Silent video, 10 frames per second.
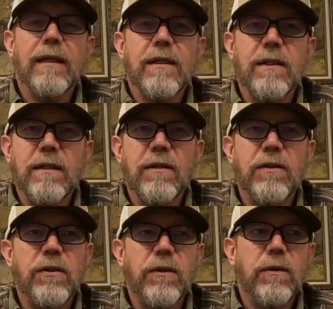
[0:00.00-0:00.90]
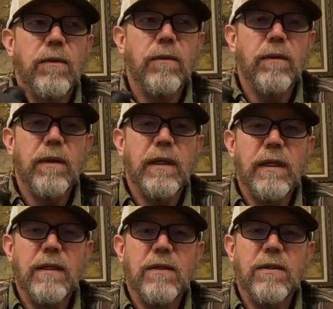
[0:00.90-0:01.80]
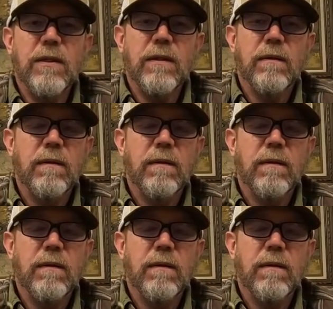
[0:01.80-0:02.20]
listen to these